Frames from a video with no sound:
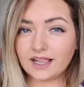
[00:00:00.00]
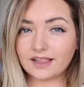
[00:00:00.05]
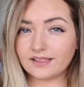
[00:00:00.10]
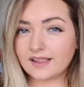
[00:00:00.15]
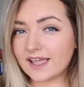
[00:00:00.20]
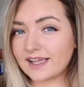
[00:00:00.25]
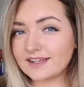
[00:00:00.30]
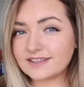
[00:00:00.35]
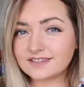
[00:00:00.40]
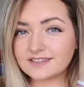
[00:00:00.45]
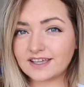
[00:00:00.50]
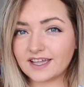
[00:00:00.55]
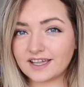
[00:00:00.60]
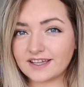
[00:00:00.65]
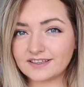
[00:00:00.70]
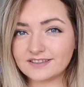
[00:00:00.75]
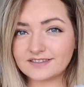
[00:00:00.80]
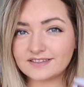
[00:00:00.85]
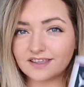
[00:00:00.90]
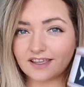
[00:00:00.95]
Like it
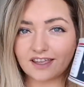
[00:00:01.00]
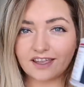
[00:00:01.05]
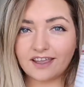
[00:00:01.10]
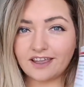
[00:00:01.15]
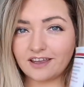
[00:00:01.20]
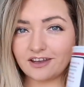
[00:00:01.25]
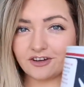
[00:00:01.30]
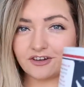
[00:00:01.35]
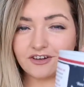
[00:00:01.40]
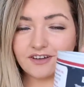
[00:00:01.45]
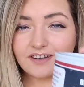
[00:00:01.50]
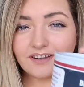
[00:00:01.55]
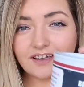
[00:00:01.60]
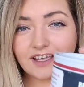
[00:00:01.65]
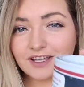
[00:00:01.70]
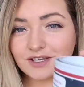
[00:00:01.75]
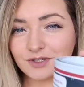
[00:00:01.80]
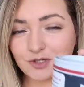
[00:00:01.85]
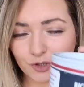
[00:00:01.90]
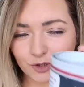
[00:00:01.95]
says here,
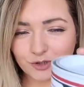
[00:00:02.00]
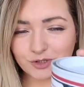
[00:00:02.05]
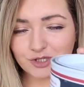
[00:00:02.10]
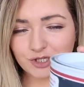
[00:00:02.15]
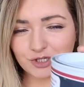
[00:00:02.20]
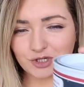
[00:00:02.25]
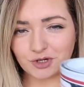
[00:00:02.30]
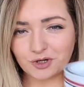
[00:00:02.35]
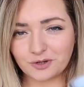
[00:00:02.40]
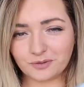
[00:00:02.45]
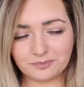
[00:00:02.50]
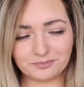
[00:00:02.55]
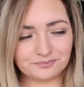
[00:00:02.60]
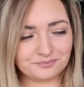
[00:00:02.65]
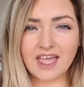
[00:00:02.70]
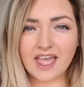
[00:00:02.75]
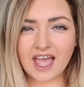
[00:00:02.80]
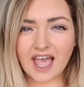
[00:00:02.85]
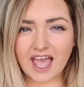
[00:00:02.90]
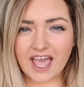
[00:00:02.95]
it does the job.
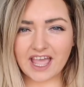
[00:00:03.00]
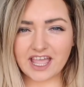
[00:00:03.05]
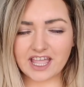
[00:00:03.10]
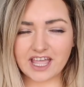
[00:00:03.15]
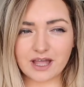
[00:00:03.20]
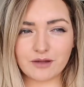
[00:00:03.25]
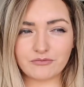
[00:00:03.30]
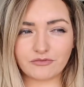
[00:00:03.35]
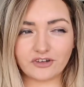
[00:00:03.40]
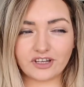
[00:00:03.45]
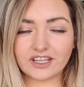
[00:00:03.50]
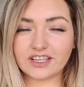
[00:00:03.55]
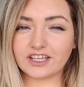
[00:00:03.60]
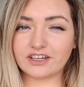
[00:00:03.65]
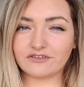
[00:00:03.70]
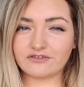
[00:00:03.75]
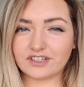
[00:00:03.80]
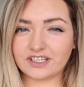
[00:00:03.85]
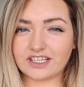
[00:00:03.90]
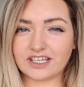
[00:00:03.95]
I am
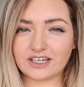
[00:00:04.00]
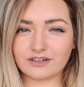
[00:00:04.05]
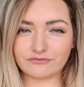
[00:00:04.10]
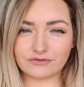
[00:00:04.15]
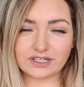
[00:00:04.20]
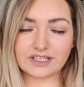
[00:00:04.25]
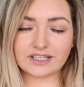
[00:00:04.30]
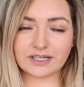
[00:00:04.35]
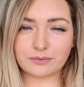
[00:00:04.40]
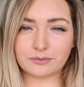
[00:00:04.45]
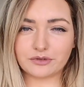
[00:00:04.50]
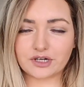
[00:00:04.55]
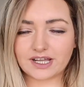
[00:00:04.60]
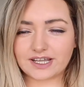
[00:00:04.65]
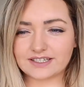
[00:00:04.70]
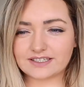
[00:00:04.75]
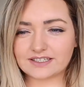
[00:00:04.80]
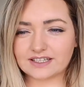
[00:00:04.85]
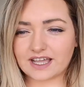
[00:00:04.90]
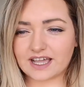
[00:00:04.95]
really
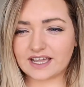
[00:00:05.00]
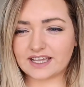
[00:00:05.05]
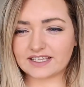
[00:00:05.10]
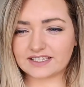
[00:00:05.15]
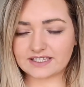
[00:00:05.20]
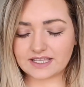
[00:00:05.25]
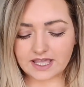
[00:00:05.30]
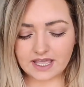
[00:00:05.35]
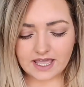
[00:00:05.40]
impressed, guys.